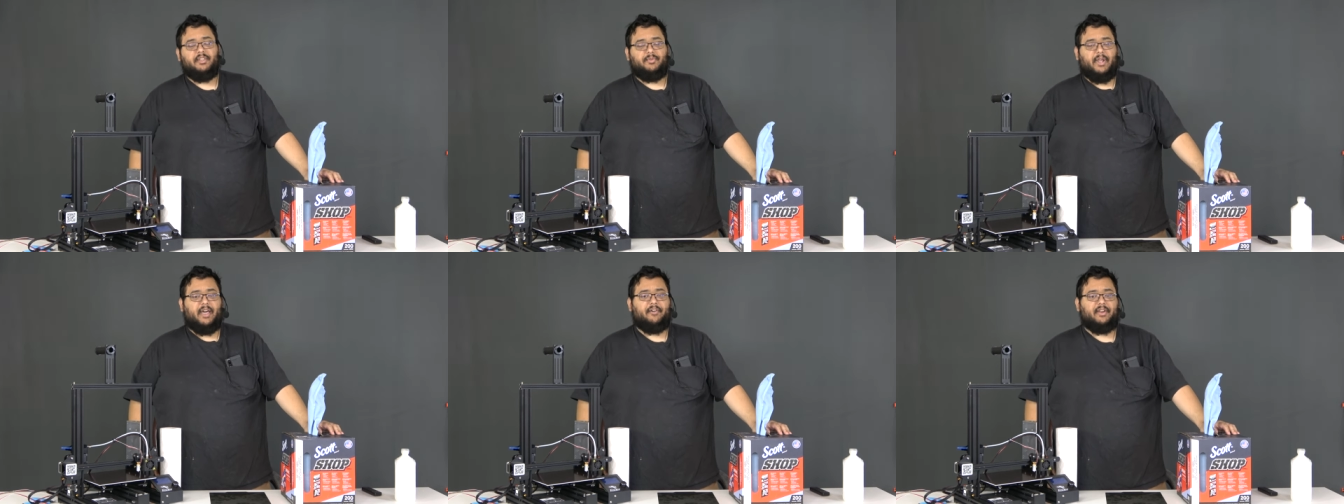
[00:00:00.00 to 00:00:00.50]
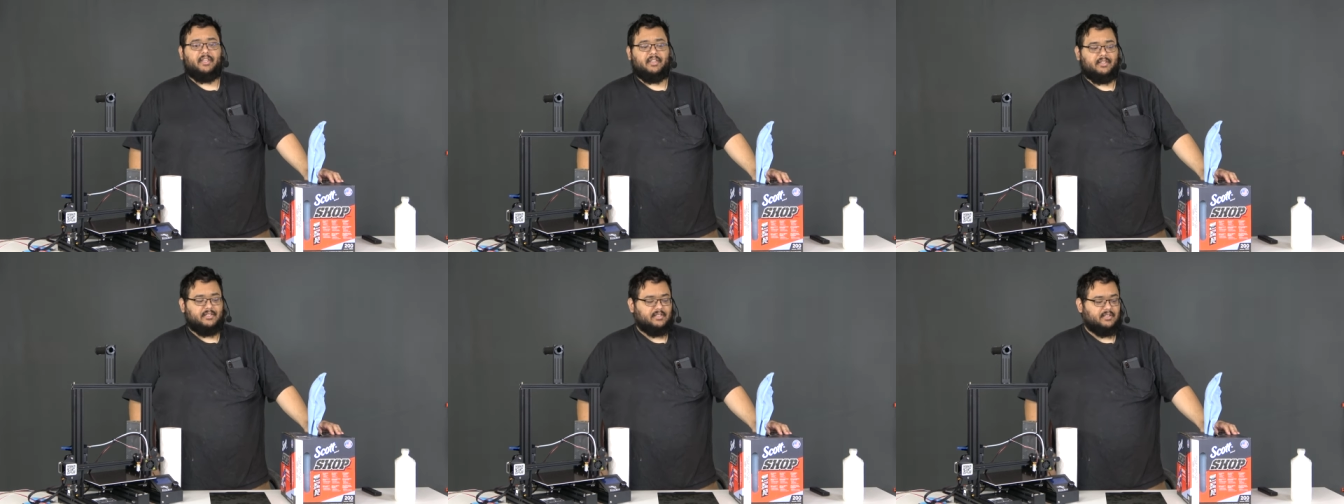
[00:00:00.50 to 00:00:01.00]
The reality
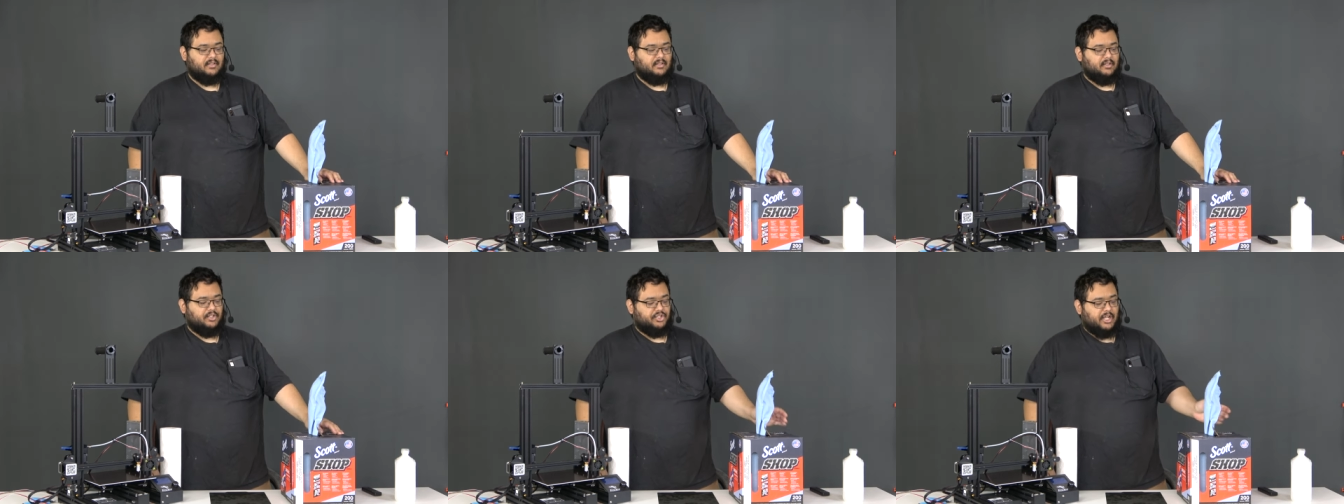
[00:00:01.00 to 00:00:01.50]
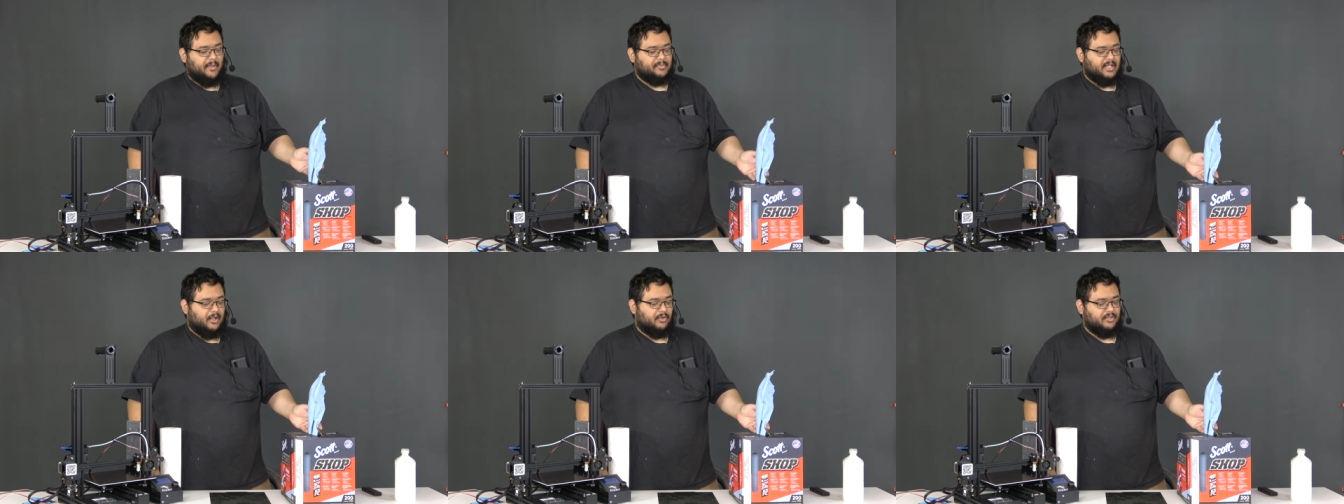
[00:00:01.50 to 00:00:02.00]
is, shop
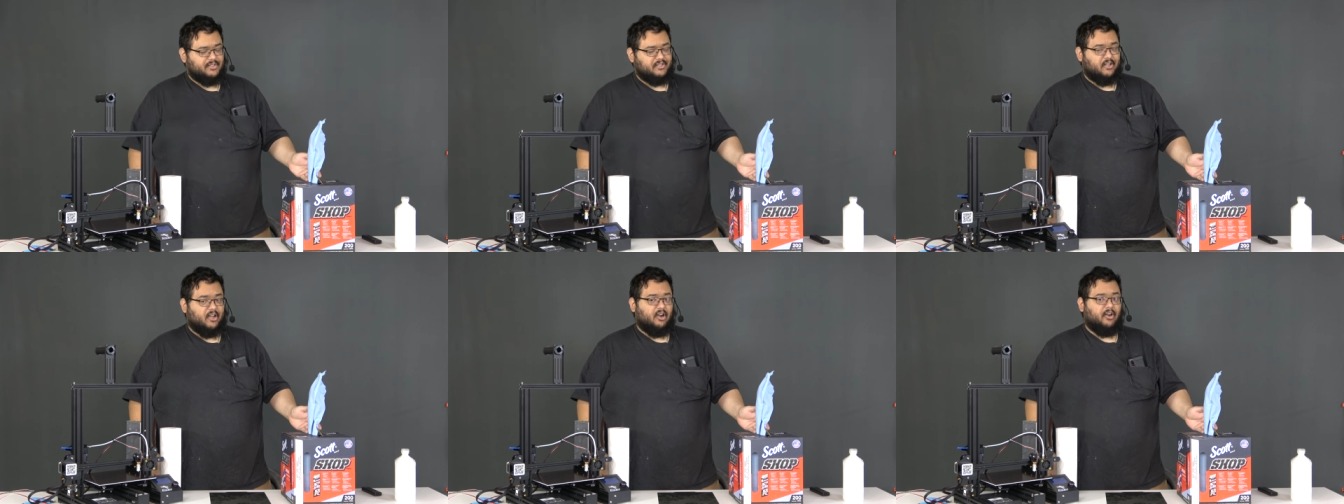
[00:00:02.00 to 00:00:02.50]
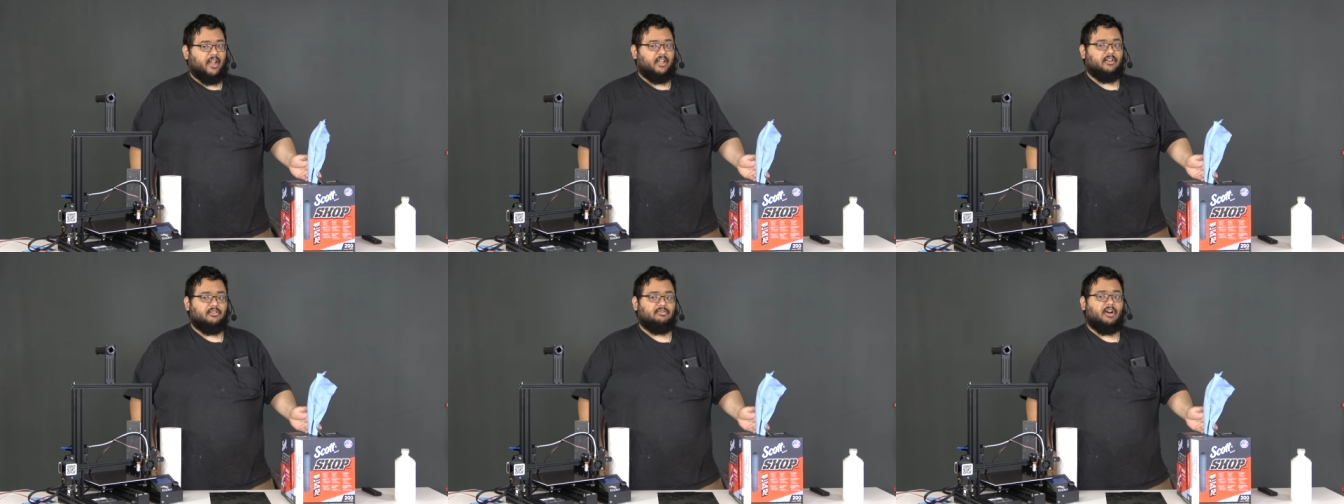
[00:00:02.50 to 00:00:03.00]
towels are a
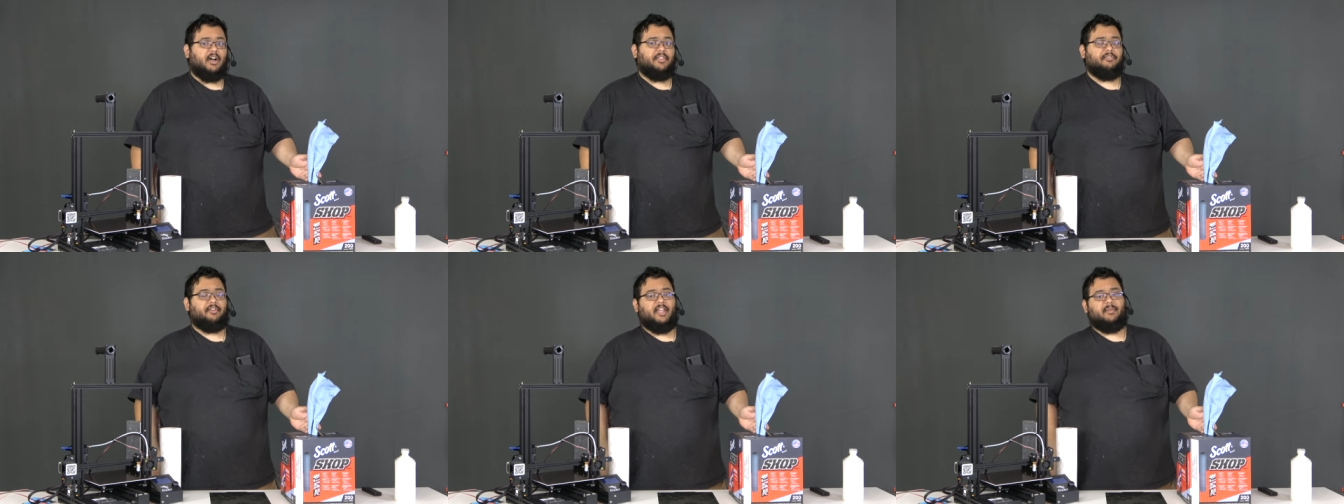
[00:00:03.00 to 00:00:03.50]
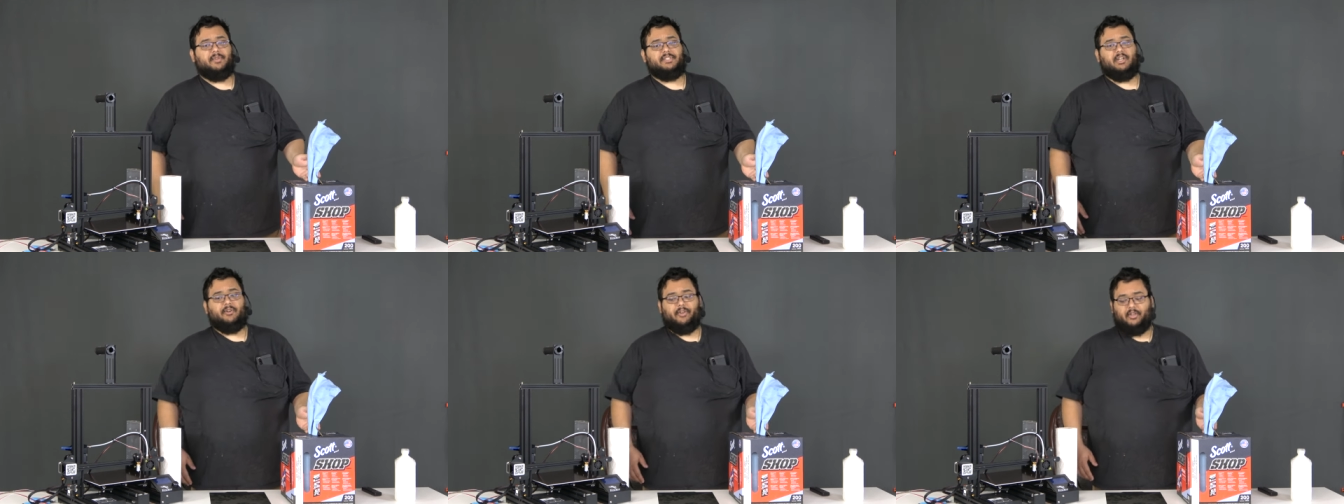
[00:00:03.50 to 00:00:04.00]
cloth like
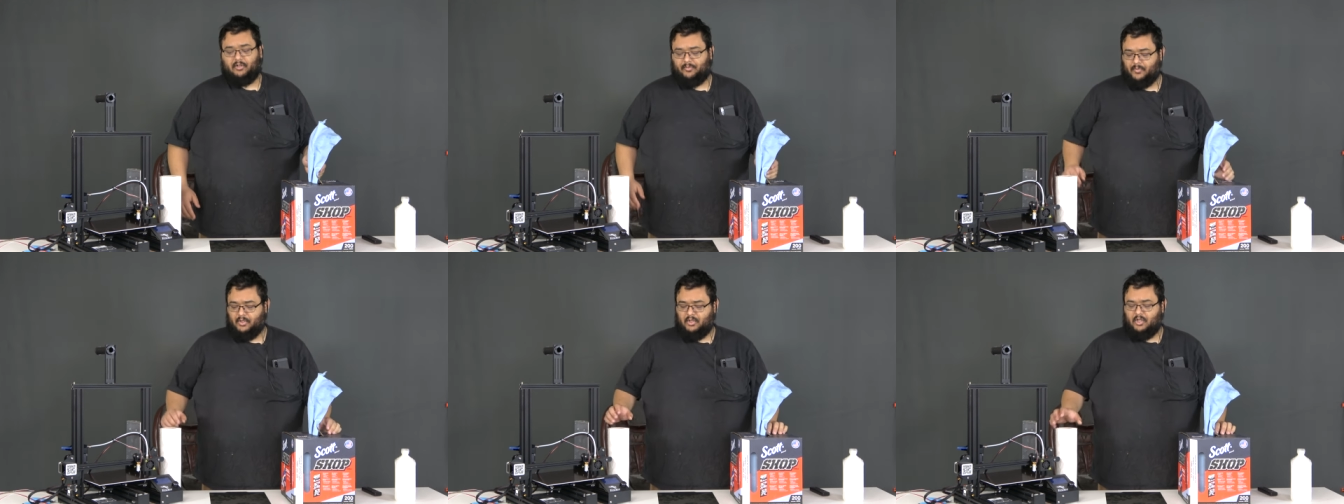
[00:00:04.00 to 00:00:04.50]
material